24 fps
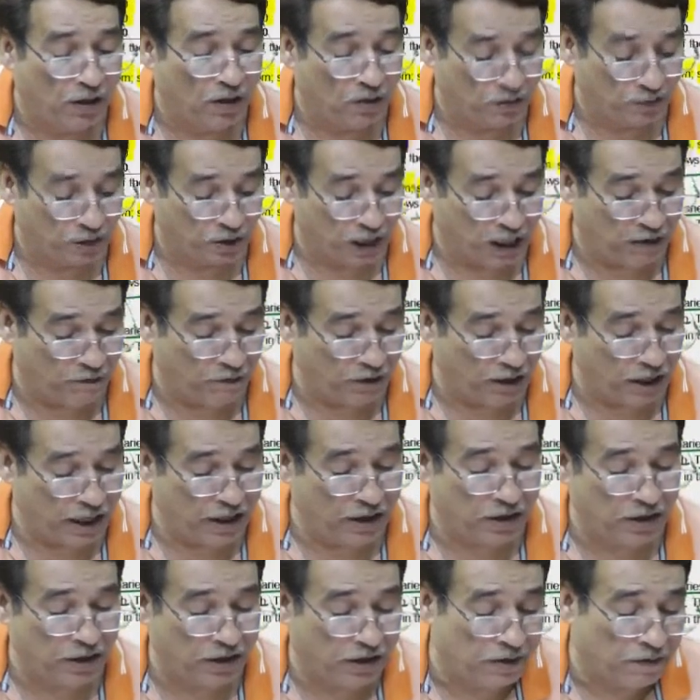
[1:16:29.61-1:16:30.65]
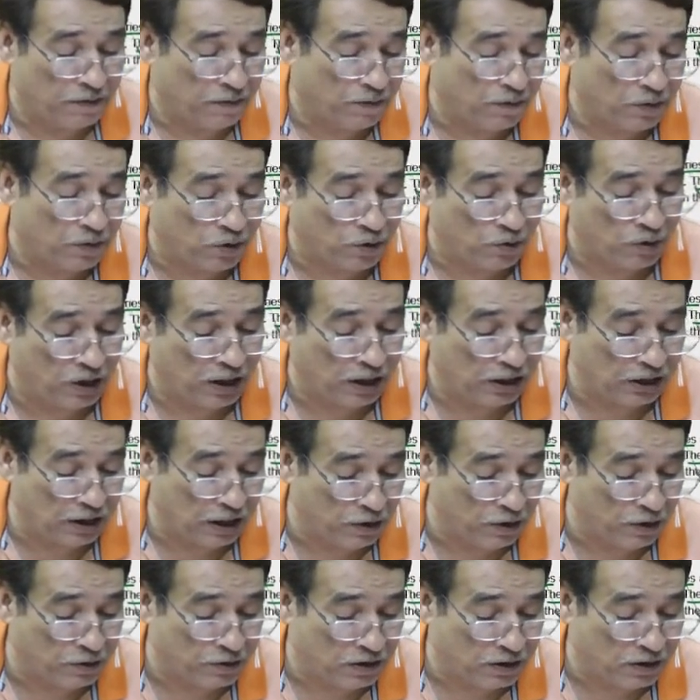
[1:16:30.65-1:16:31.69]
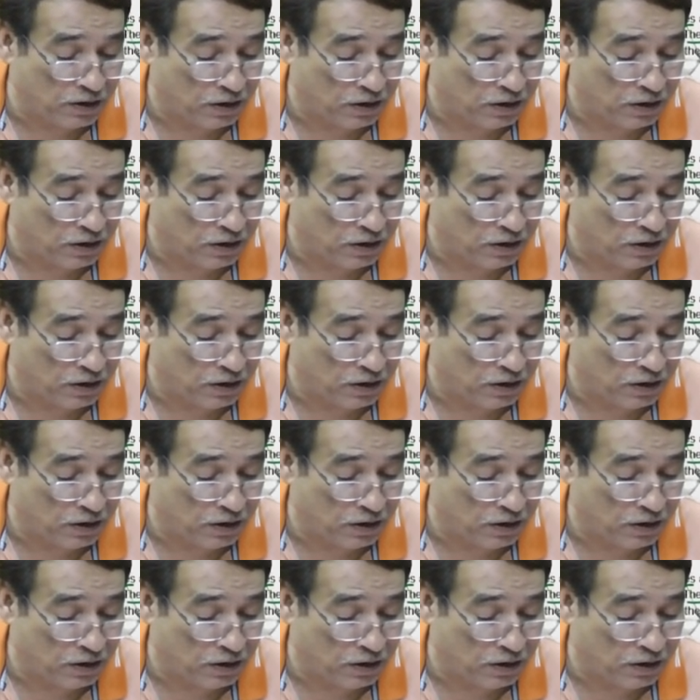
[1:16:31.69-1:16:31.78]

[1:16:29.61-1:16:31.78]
So I will write here 12,000.